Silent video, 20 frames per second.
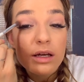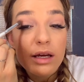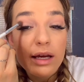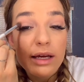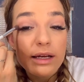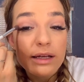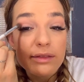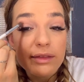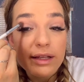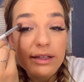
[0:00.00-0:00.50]

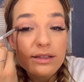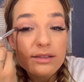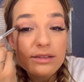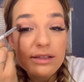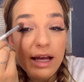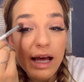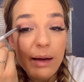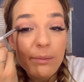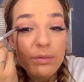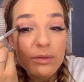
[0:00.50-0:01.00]
And that doesn't
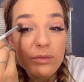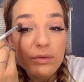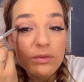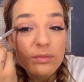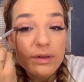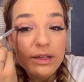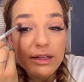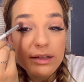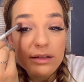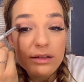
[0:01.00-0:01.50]
happen with
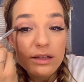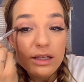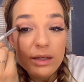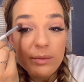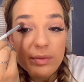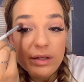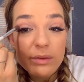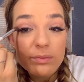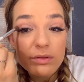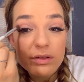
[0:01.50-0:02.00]
me and a lot of
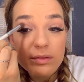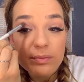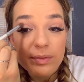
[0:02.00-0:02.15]
people,